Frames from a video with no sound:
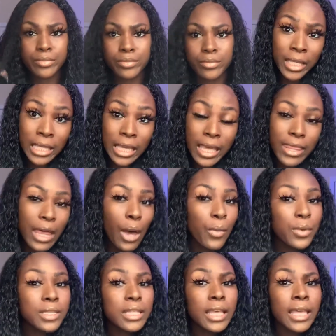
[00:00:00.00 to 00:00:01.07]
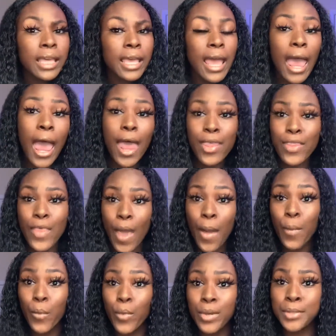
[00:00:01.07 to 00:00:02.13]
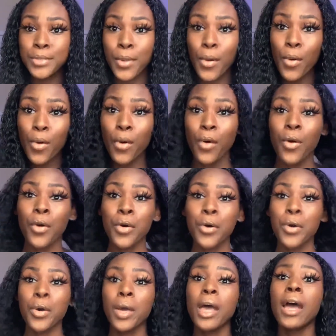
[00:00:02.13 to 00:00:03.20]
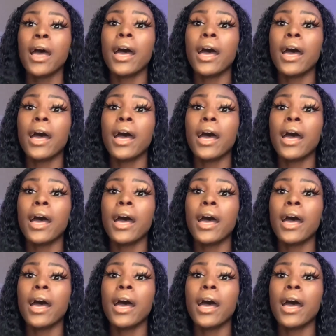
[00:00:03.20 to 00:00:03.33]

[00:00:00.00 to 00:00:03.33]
but yeah that was it that was all